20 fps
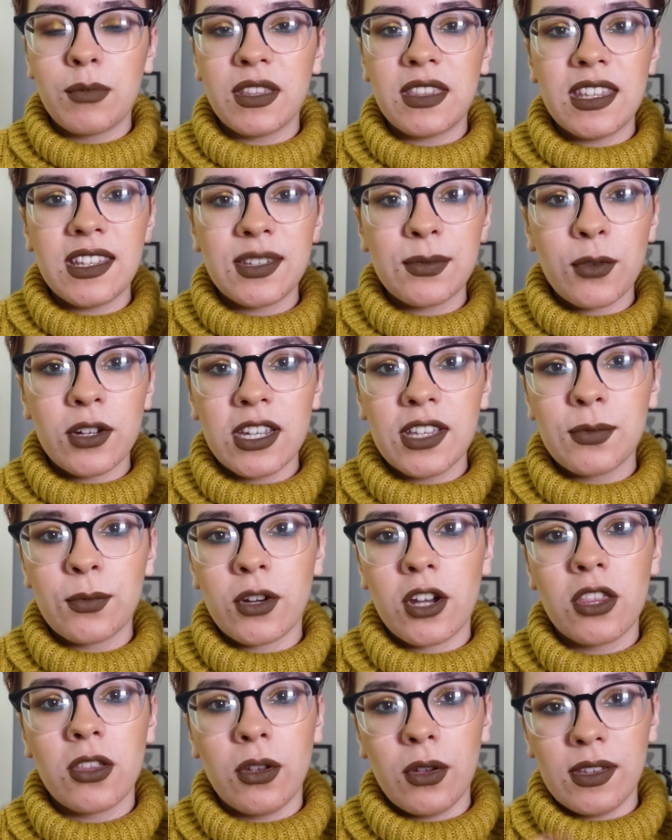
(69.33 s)
But this one is
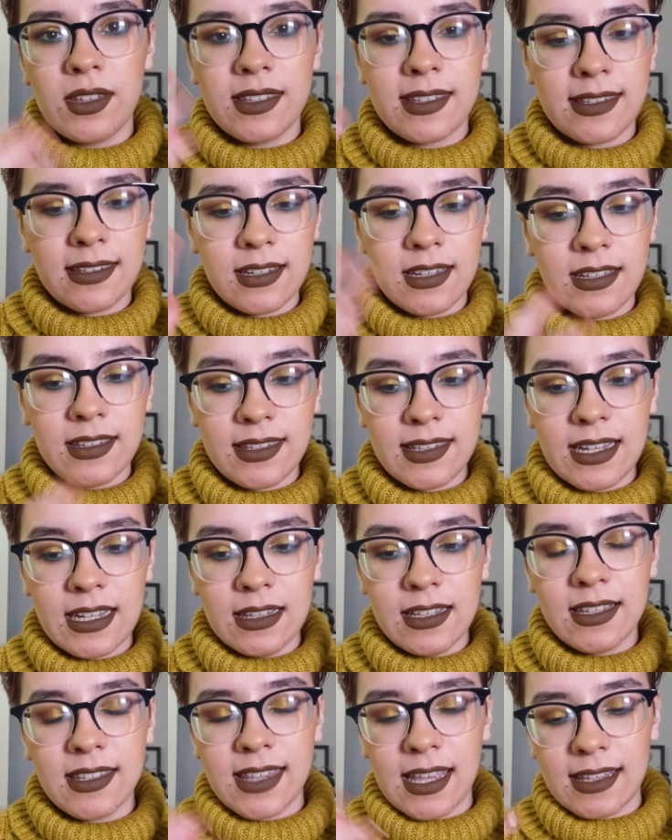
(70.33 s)
one of those
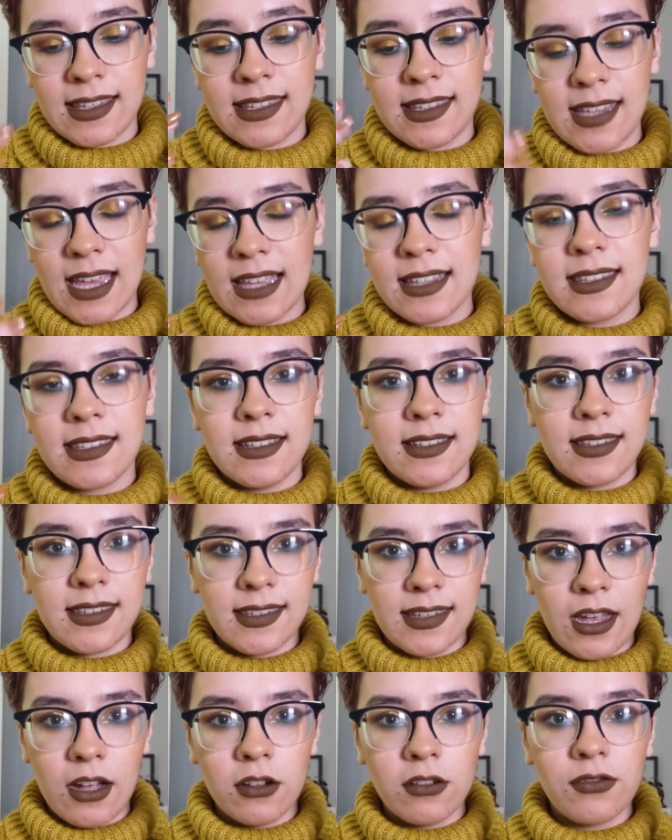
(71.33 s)
concealers that sets
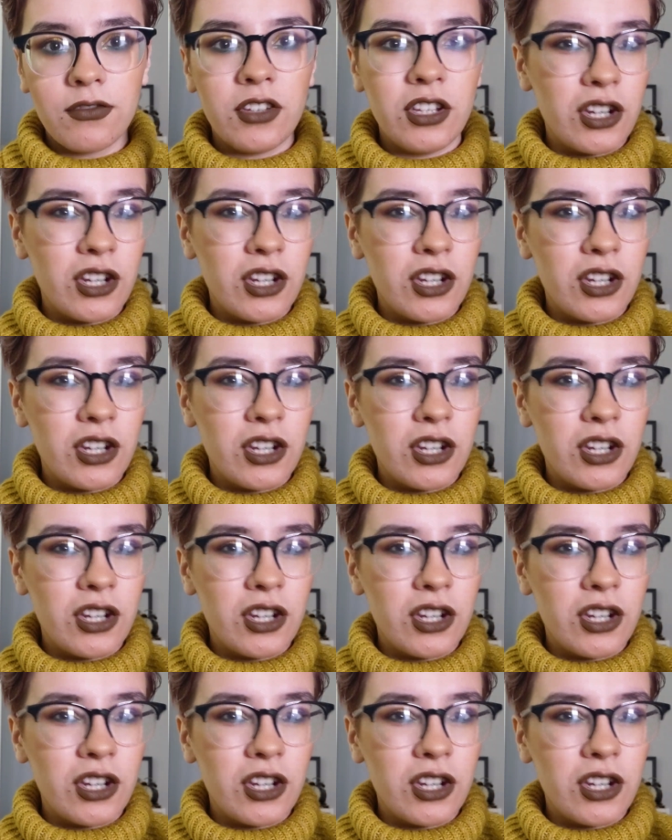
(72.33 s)
itself.